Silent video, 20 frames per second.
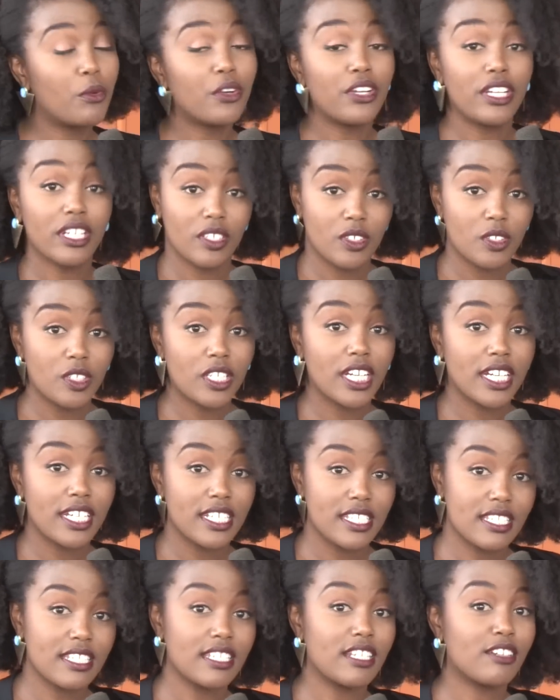Maureen Kunga
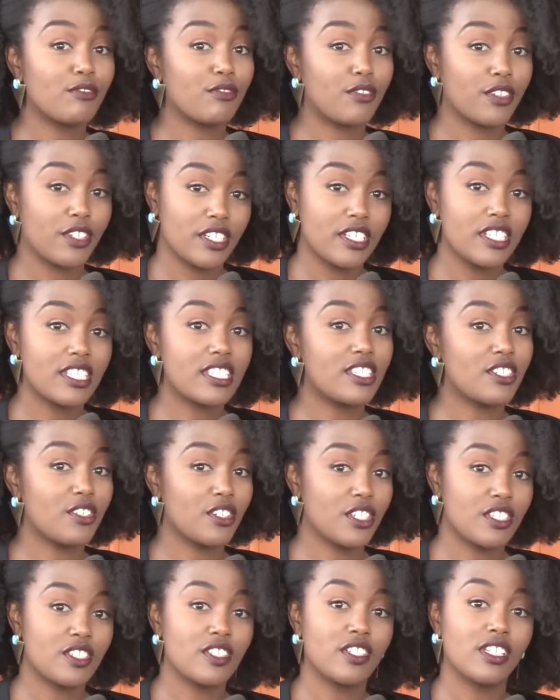is in a very
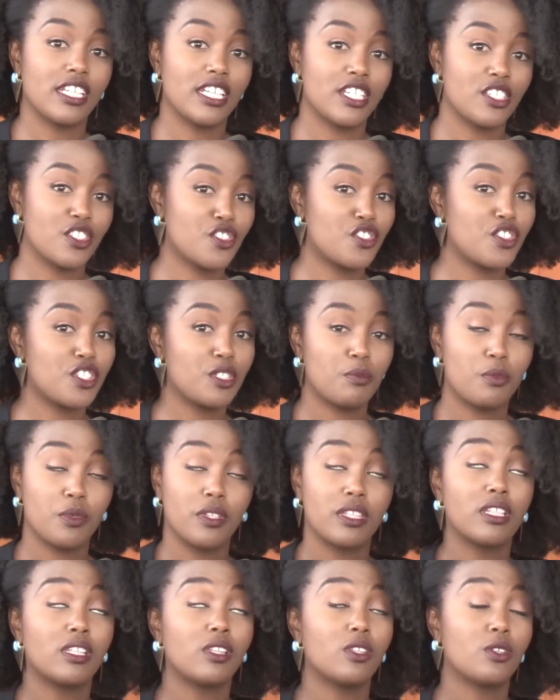serious relationship
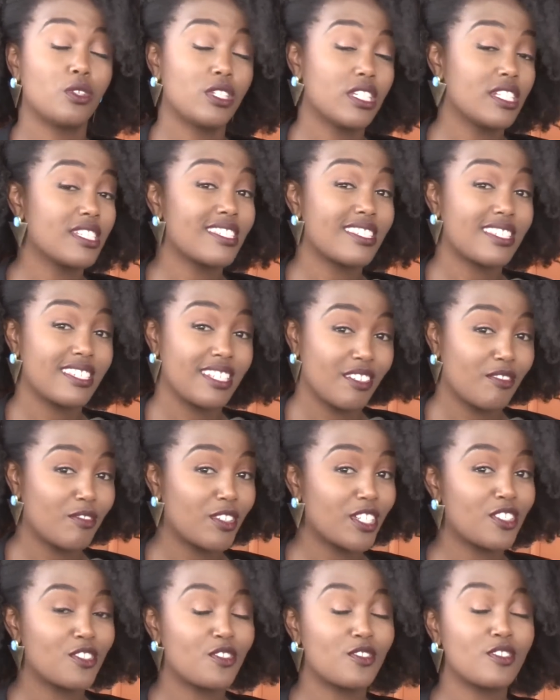with the Lord and
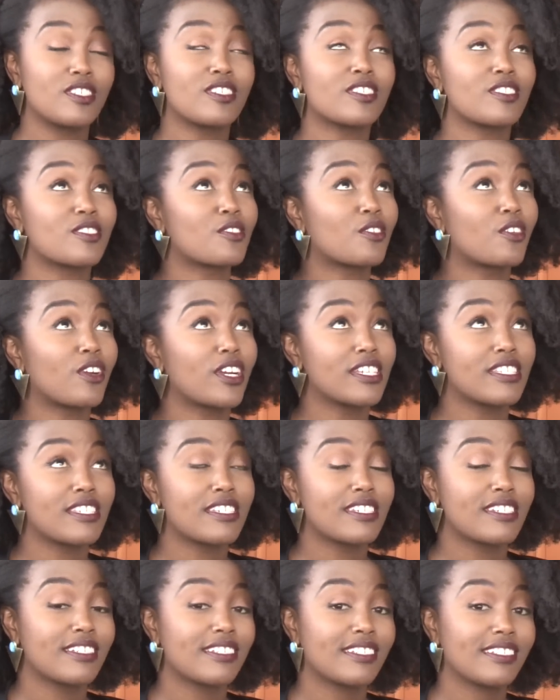Savior Jesus
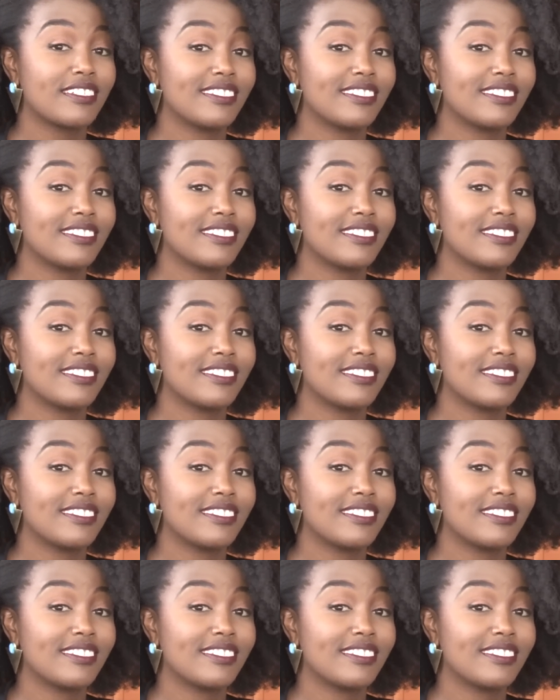Christ.